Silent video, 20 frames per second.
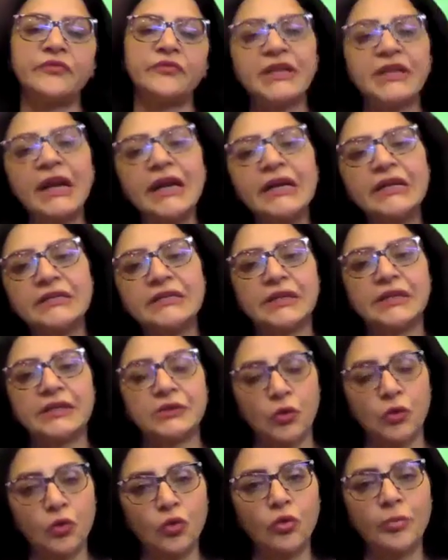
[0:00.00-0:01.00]
a child is at
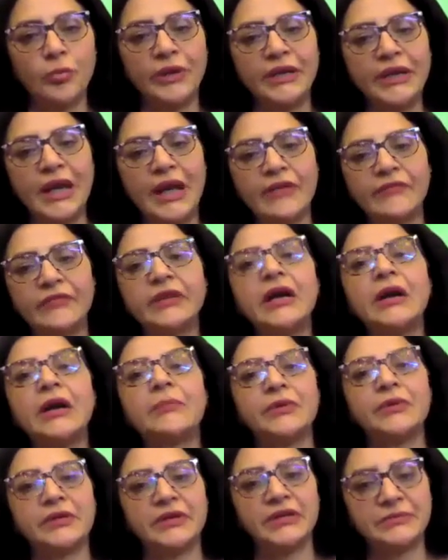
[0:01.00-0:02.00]
home and having
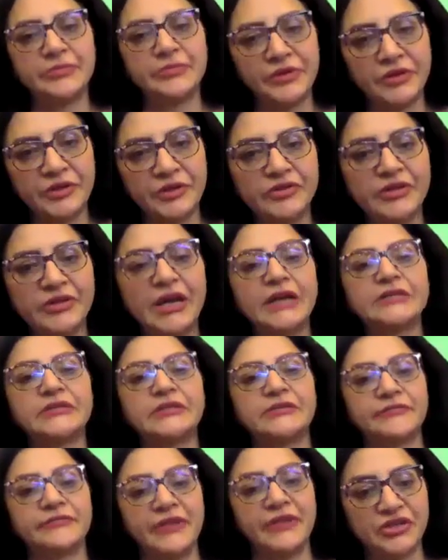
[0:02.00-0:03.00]
upper respiratory tract
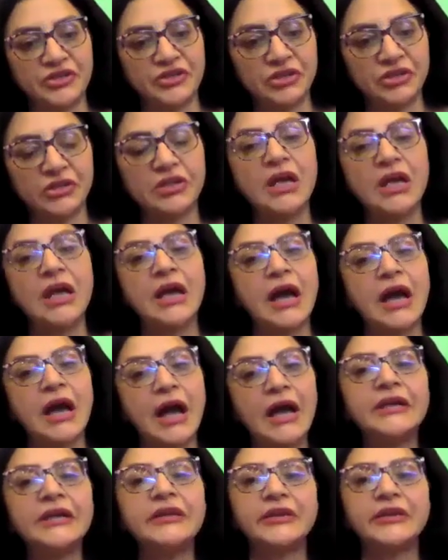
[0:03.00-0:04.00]
infection,
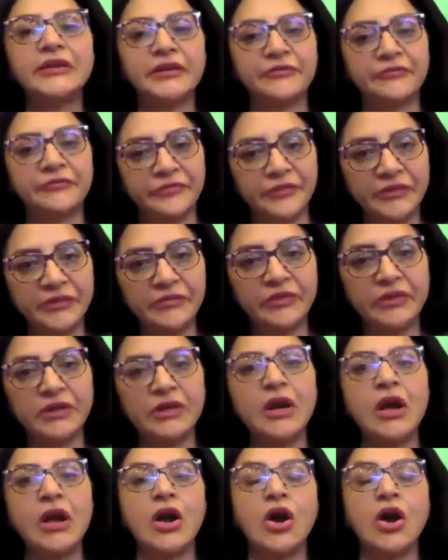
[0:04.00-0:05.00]
high-grade
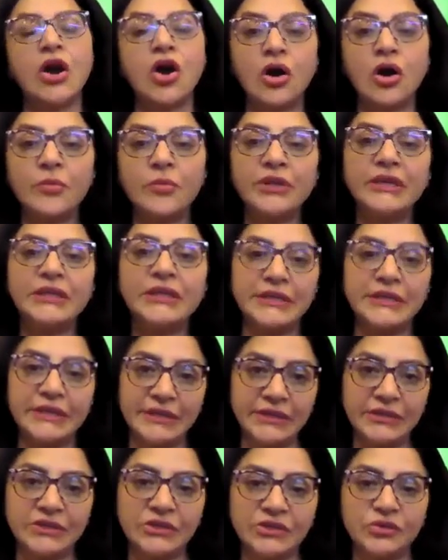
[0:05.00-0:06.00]
fever, how many
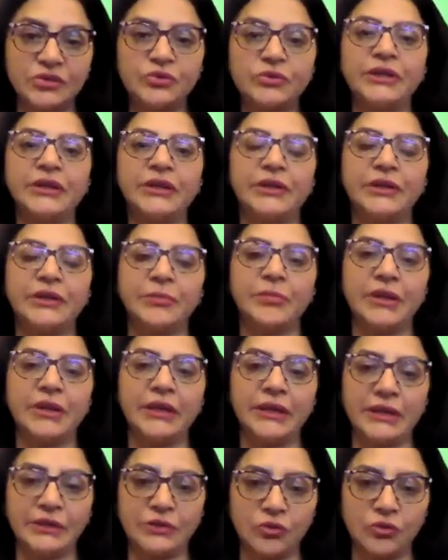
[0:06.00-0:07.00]
days should he
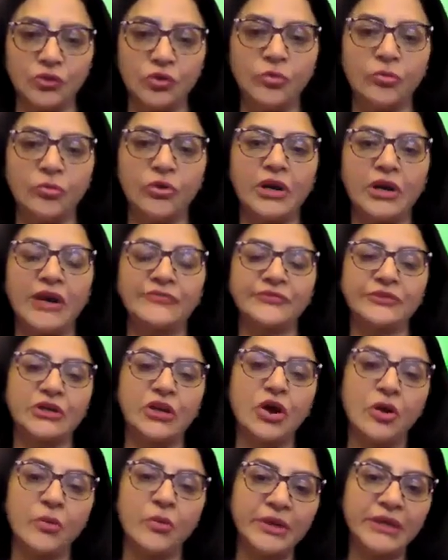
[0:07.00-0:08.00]
remain at home, or after
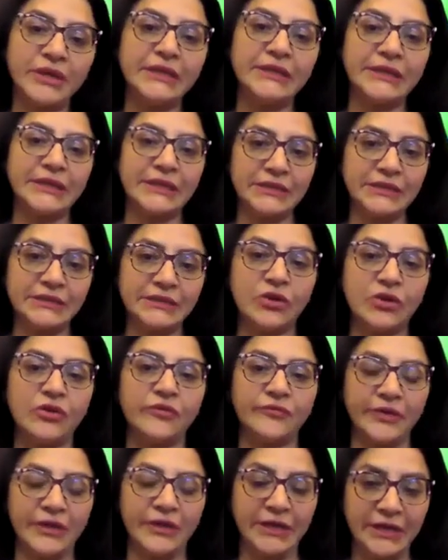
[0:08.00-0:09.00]
how many days
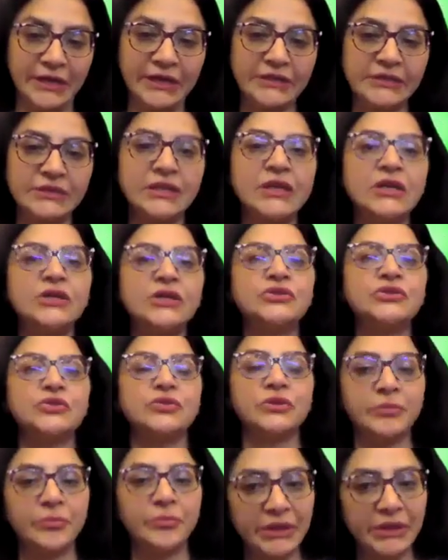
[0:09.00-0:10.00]
of illness should
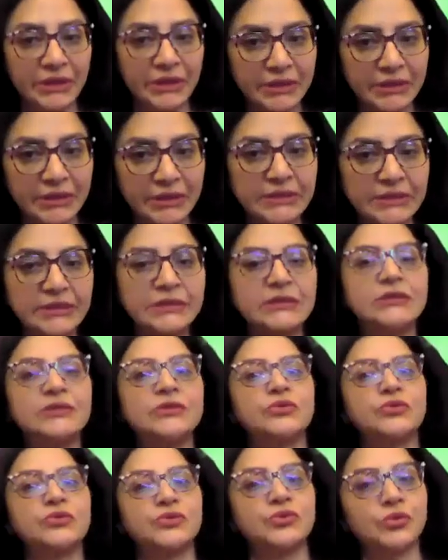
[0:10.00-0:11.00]
it be a concern
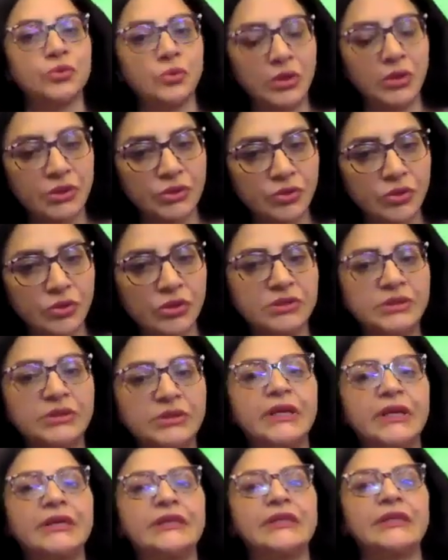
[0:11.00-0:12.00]
to show a
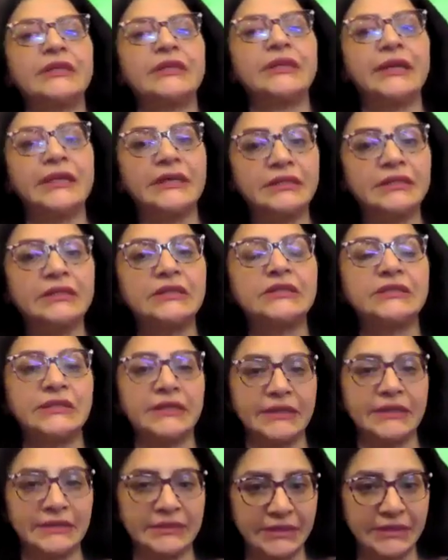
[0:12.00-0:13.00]
doctor and then get a
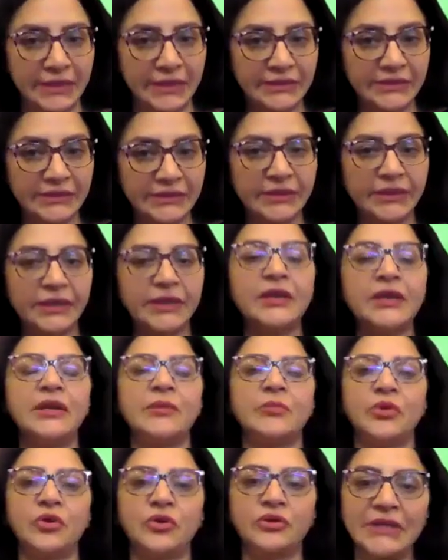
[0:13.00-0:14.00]
chest X-ray?
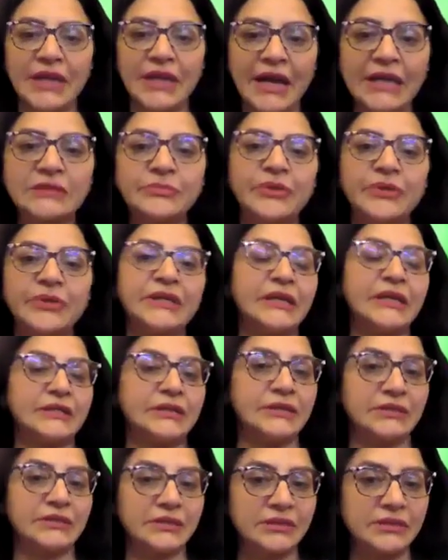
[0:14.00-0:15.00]
Because as
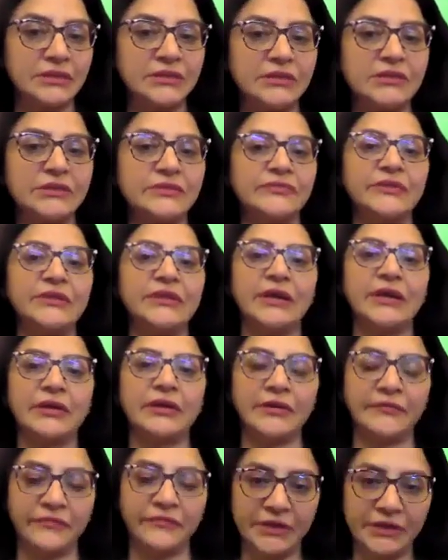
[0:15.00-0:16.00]
pediatric surgeons, we are
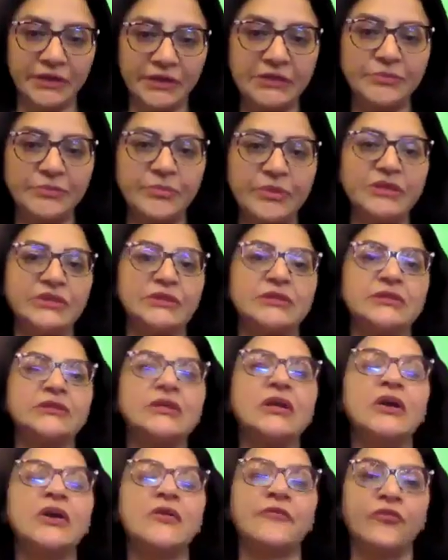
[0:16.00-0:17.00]
referred these patients
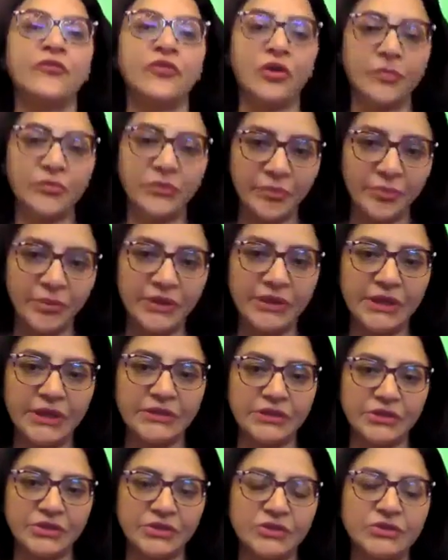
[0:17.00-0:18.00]
from the
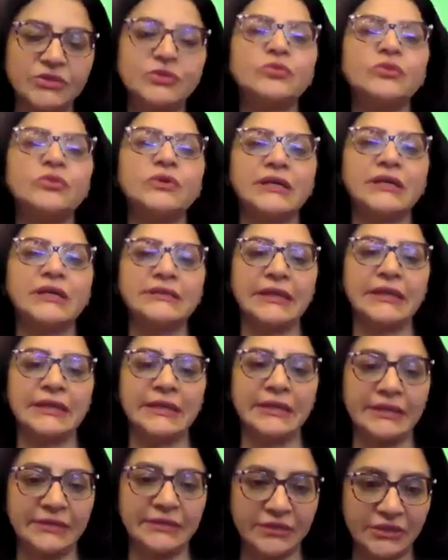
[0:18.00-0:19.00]
pediatricians who does an
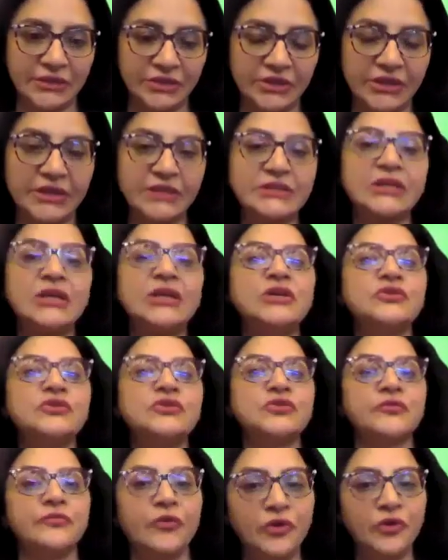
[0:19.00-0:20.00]
X-ray chest.
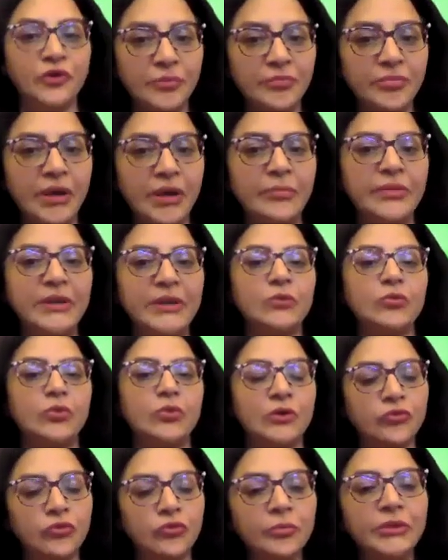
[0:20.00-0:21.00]
So for the public,
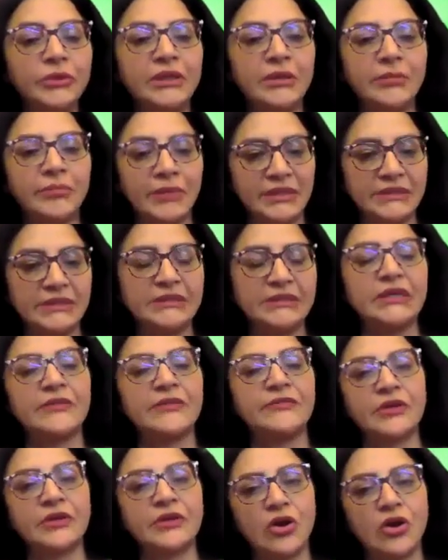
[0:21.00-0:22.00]
what would be the message
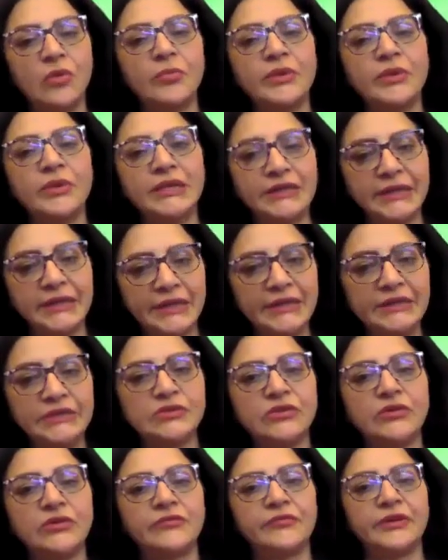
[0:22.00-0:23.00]
after how many days
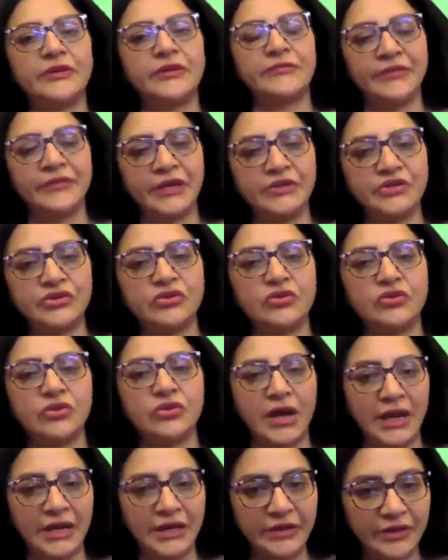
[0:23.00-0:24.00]
of infection or
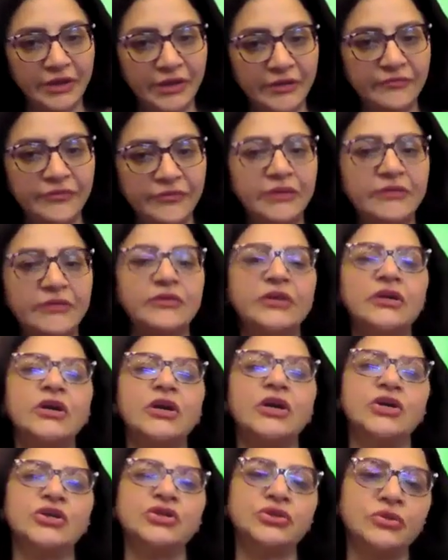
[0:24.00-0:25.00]
high-grade fever
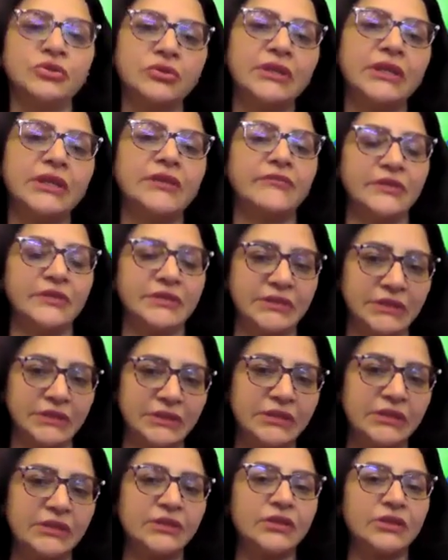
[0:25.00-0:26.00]
should they
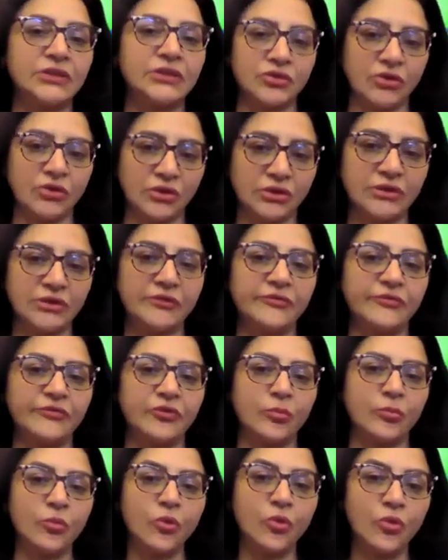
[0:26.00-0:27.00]
visit the doctor
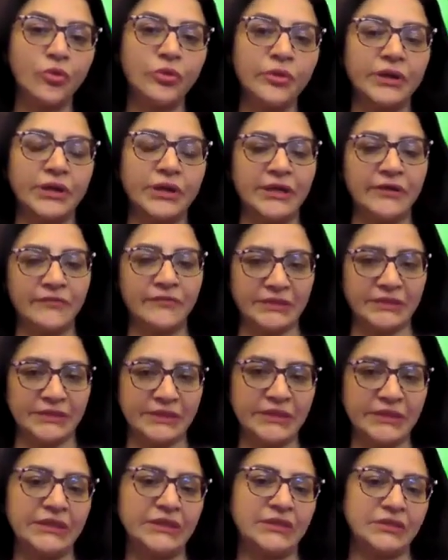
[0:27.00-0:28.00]
for more
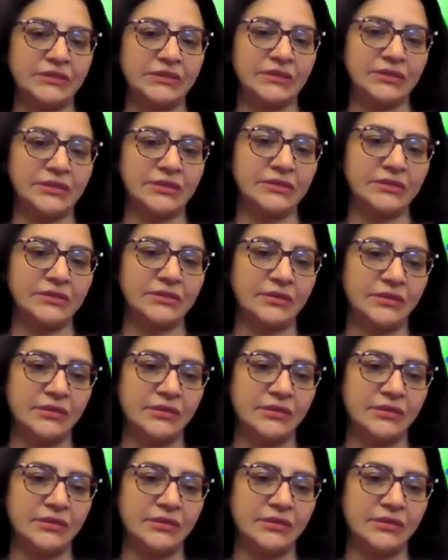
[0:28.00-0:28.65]
investigations?